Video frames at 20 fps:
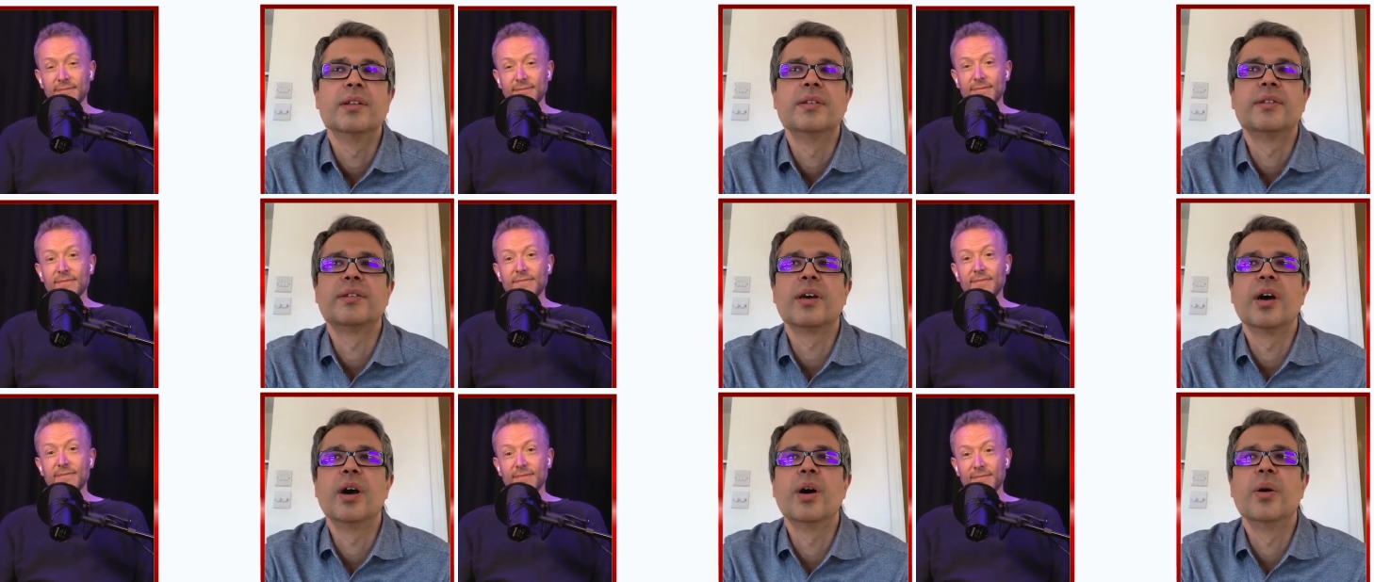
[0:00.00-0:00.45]

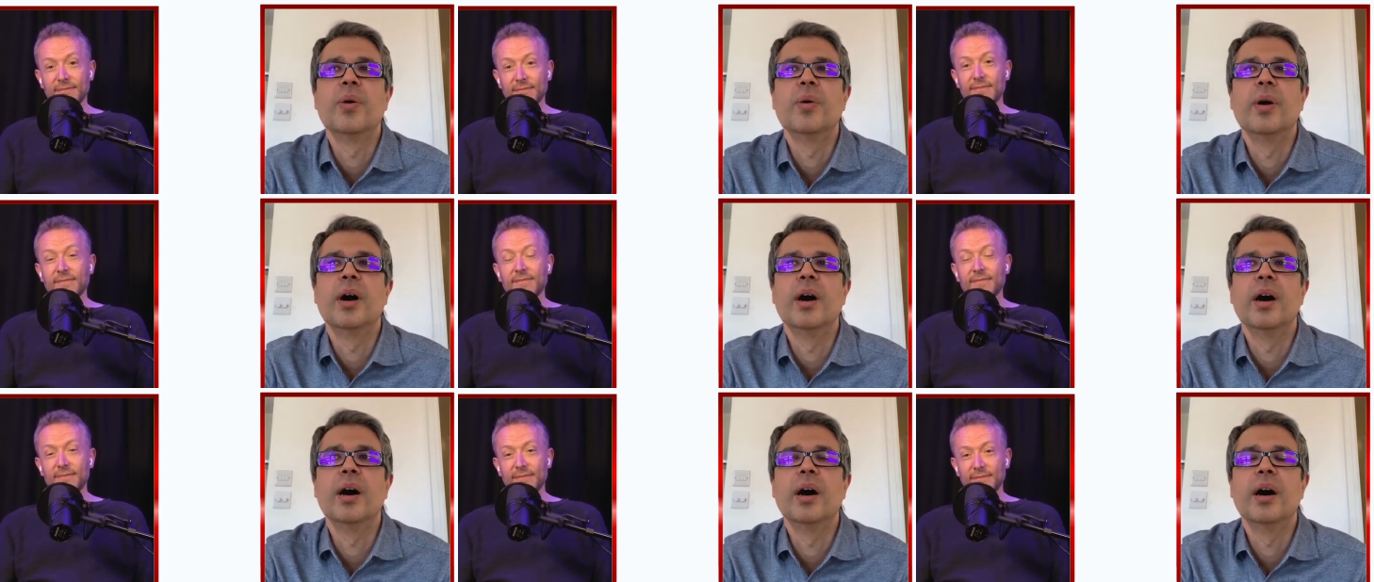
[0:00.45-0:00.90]

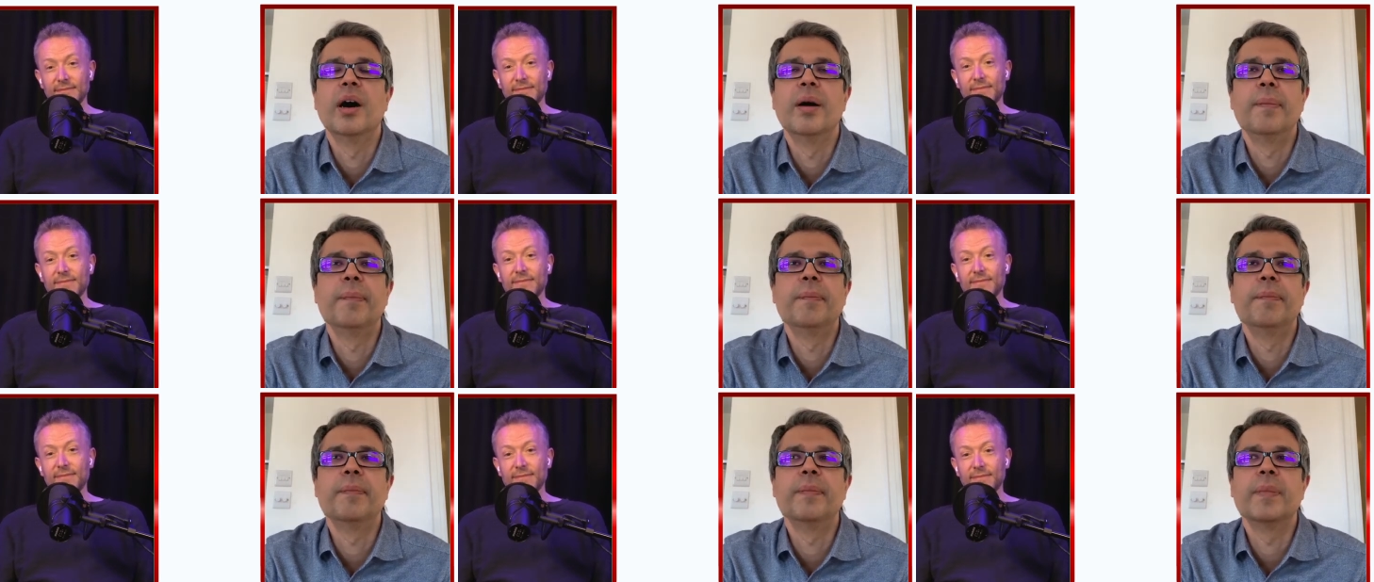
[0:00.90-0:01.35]
Speaker 1: So,
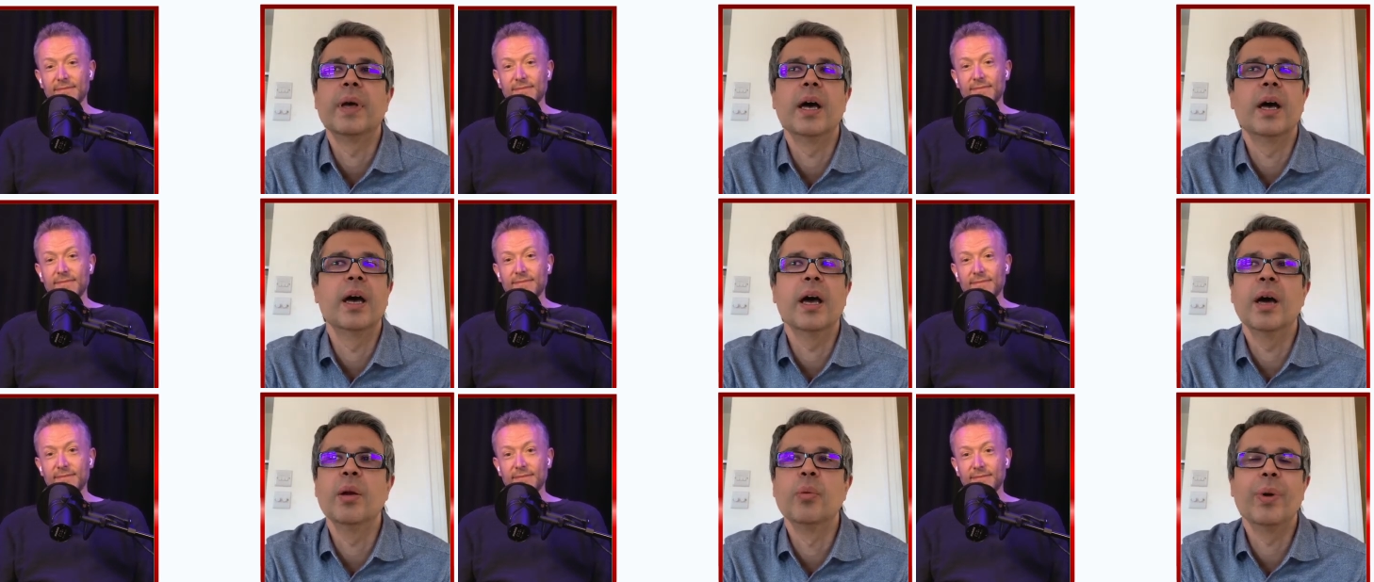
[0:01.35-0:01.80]
um,
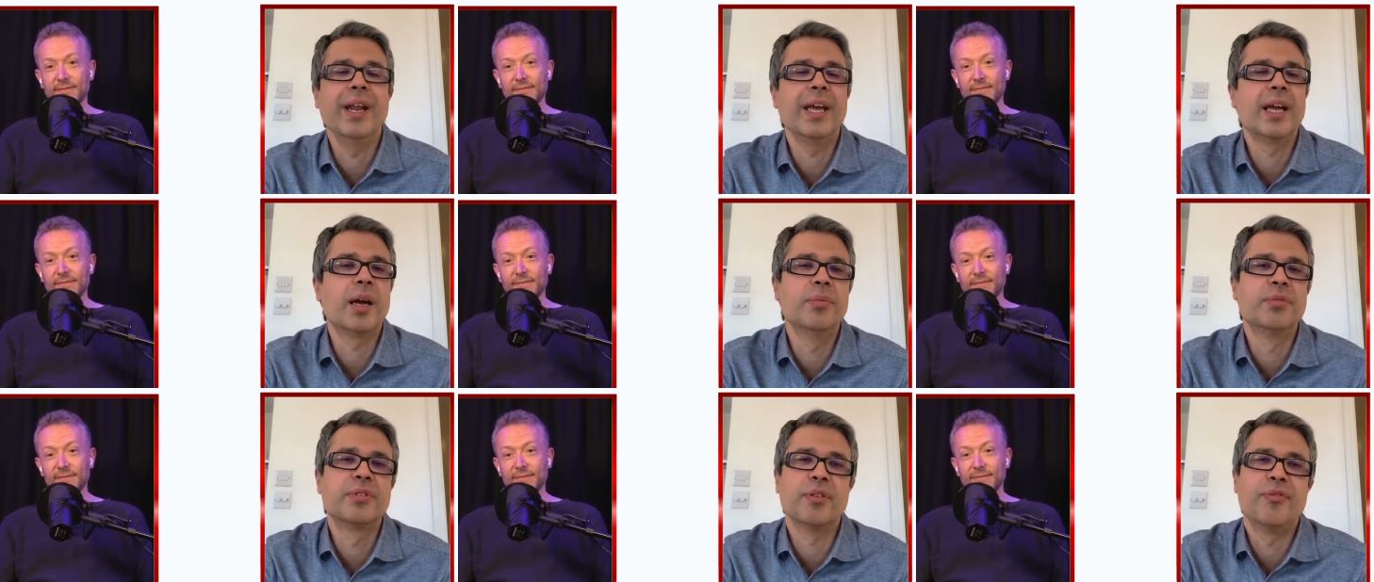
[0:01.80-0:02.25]
and when it
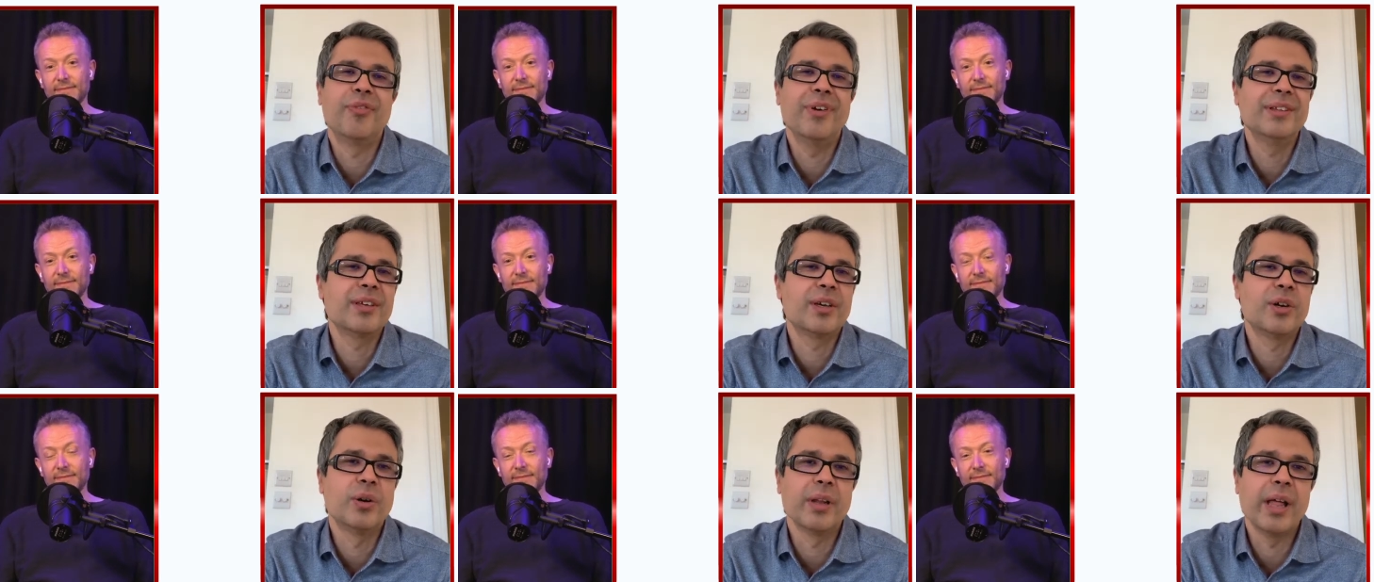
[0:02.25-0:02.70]
comes to
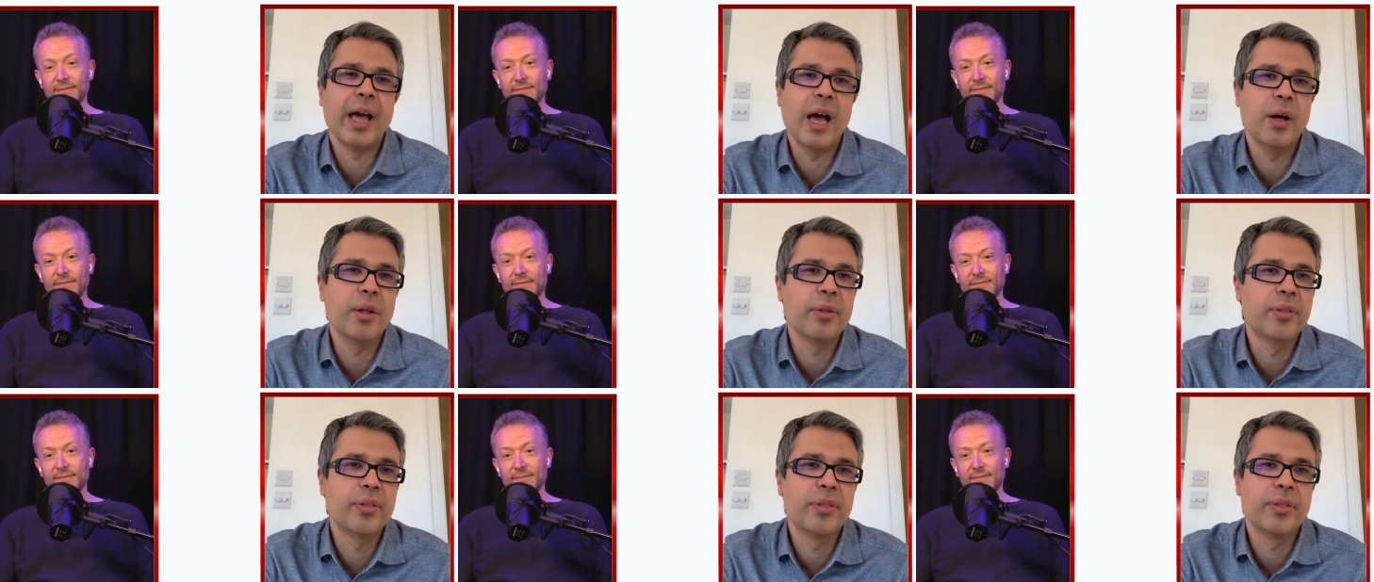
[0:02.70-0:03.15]
physical
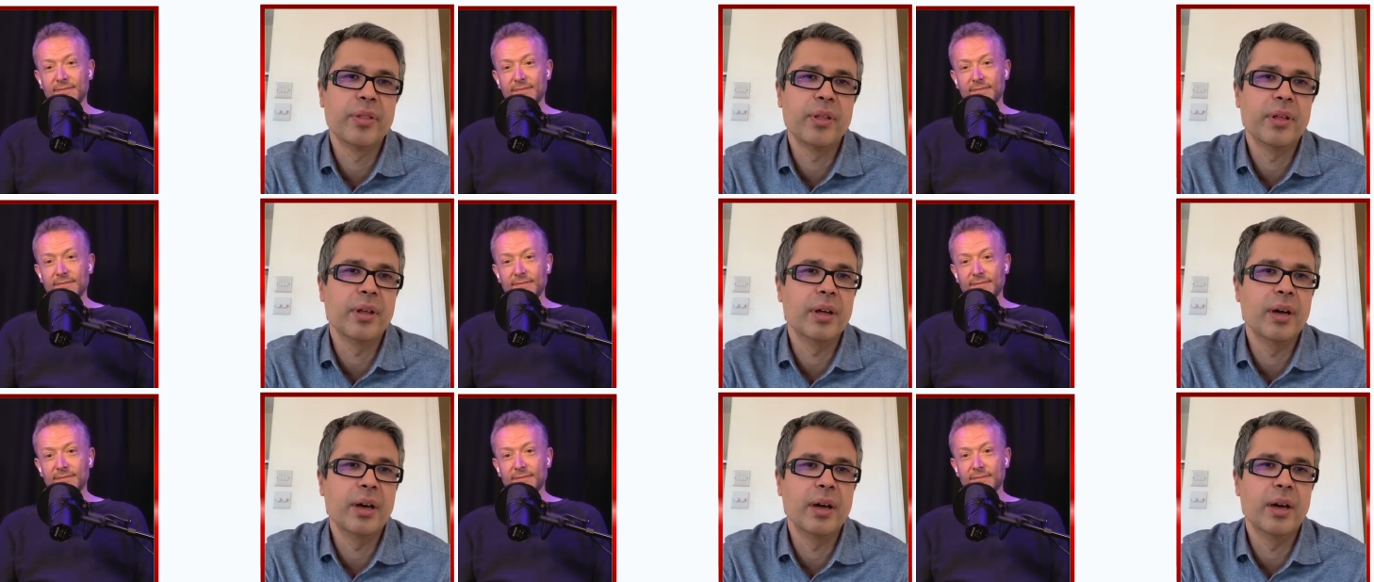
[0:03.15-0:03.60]
health,
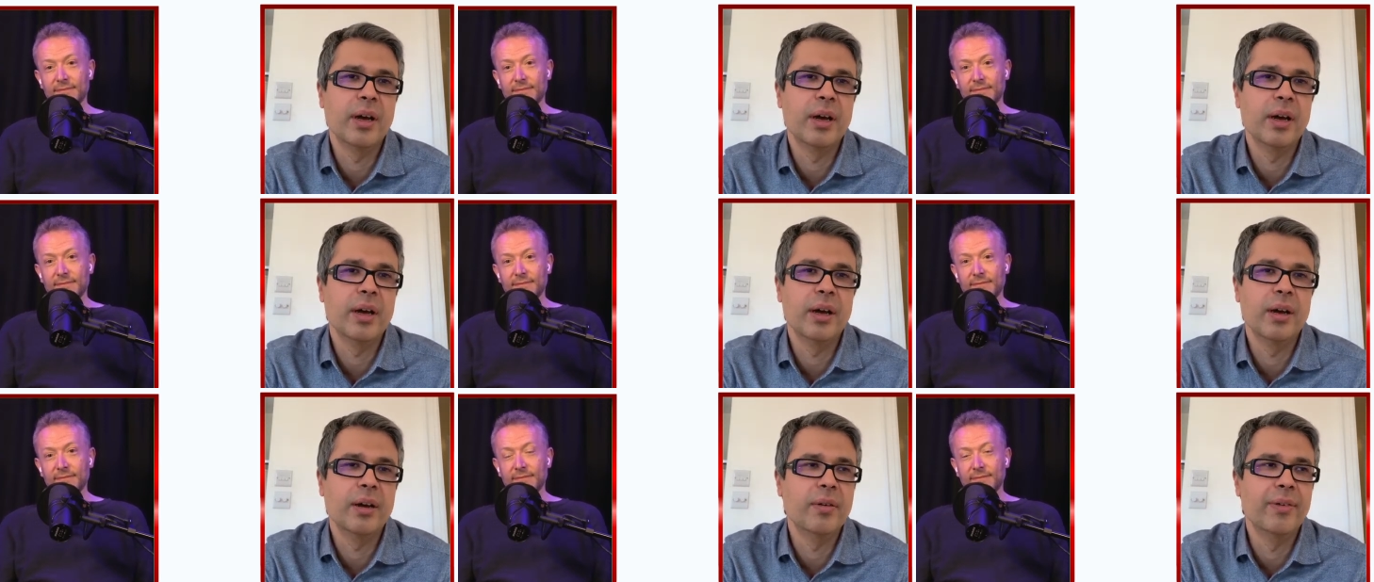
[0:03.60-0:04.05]

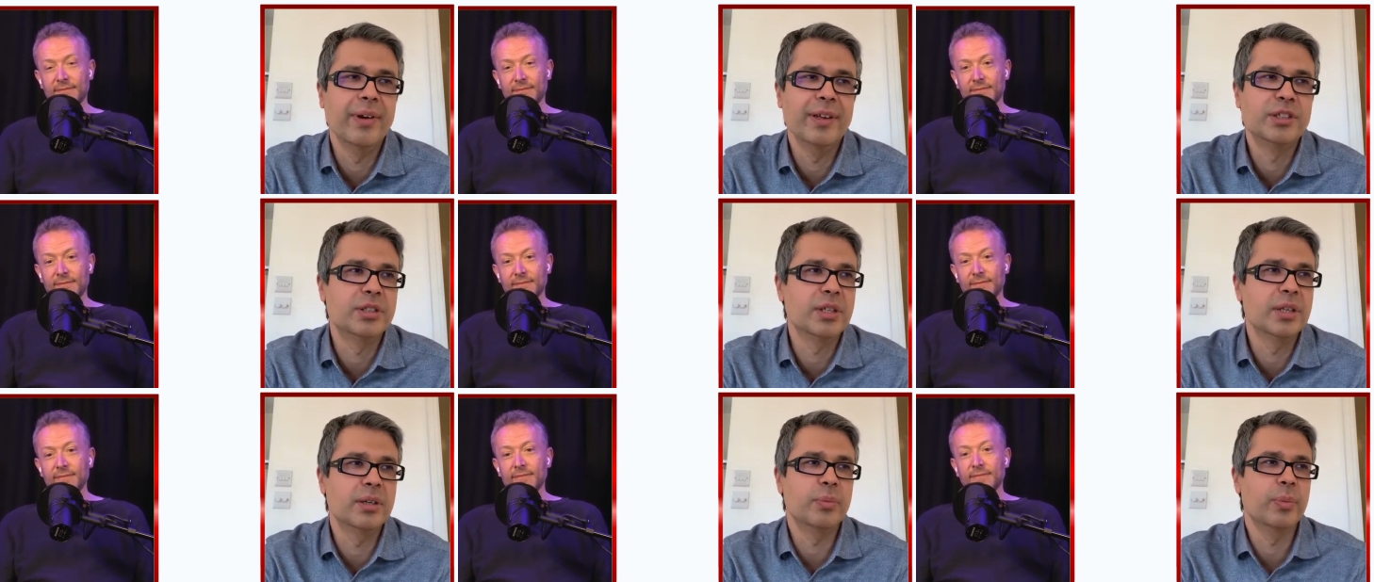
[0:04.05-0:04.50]
uh,
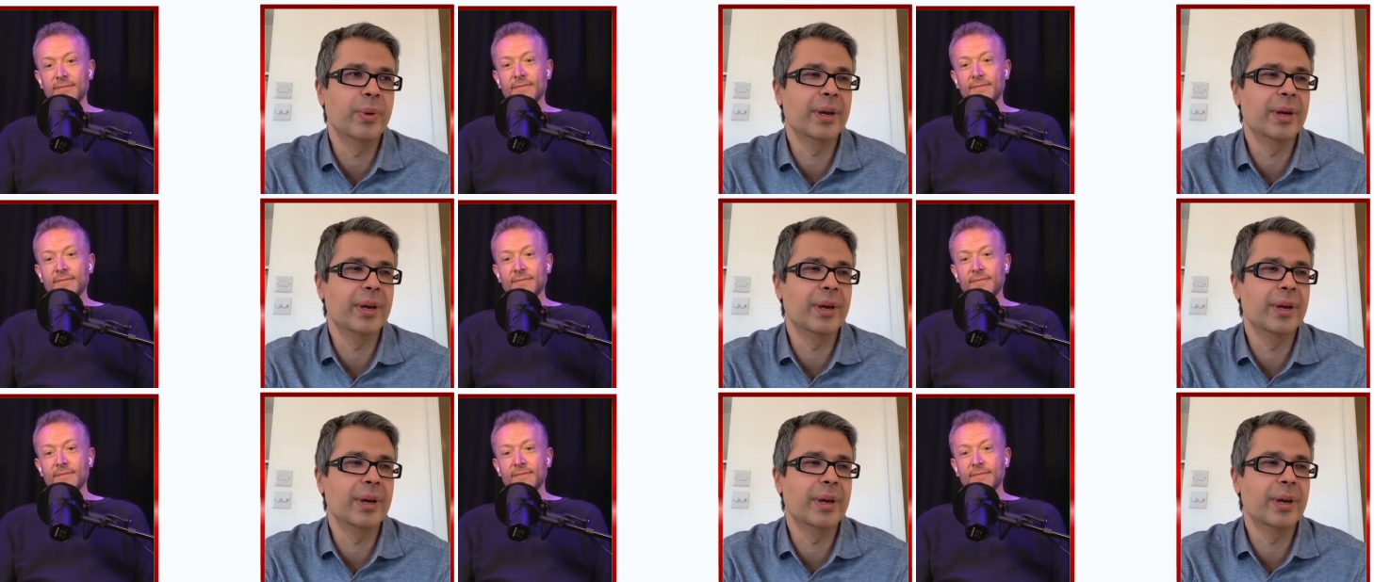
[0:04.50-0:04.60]
Richard,